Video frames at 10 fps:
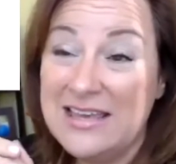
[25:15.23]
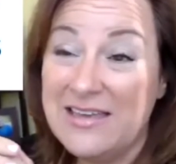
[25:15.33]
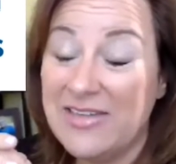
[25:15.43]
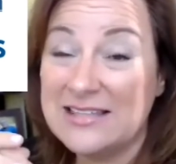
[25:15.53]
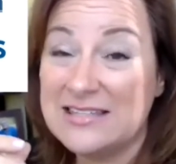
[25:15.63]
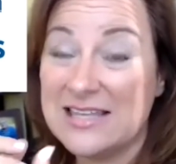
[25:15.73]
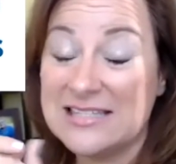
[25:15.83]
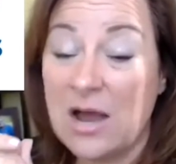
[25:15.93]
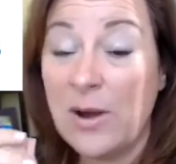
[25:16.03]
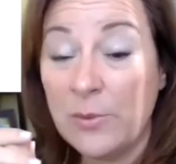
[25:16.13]
That's
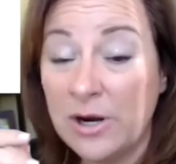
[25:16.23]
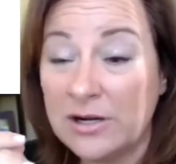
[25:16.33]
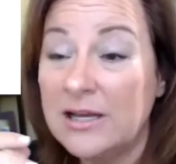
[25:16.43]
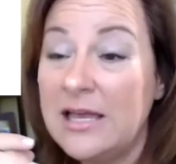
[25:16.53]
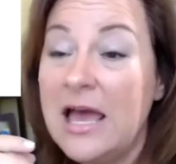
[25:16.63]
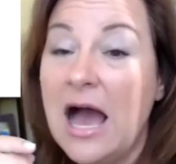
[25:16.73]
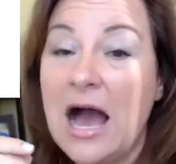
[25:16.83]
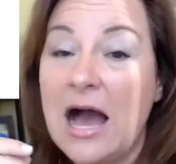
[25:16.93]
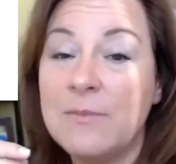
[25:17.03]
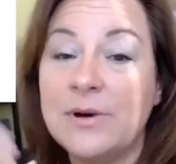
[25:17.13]
how I work.
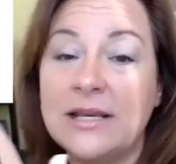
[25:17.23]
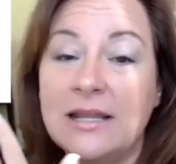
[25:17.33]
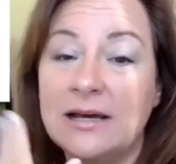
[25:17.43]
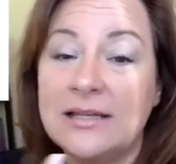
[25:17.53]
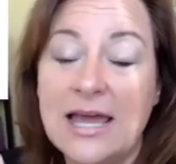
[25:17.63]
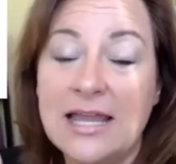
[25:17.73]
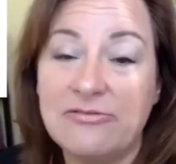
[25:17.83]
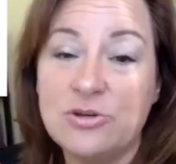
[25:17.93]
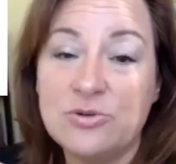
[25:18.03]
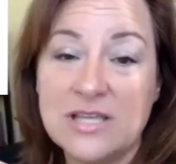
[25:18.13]
But Annette, if
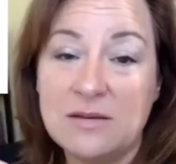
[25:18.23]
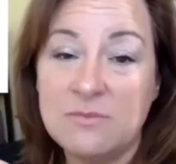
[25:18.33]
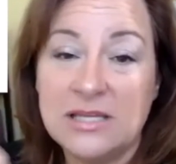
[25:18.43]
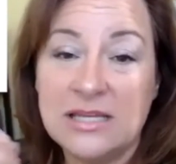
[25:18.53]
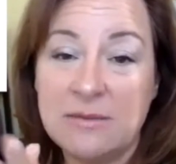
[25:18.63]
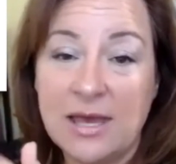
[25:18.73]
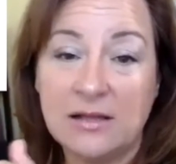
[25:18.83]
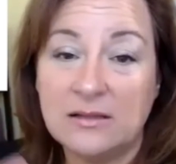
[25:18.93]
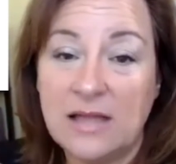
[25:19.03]
you send me an email,